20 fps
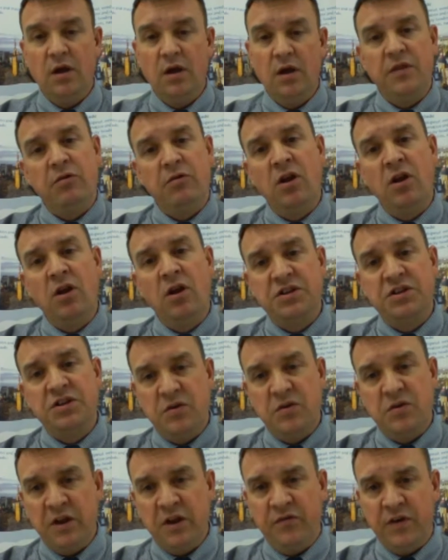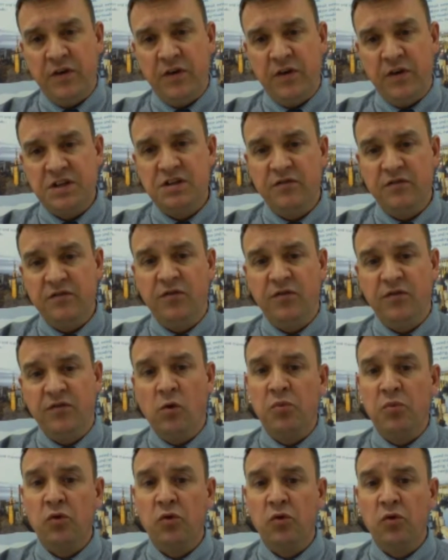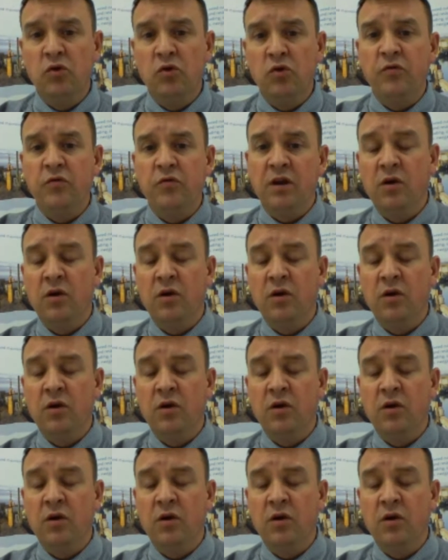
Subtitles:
There are lots of benefits for improving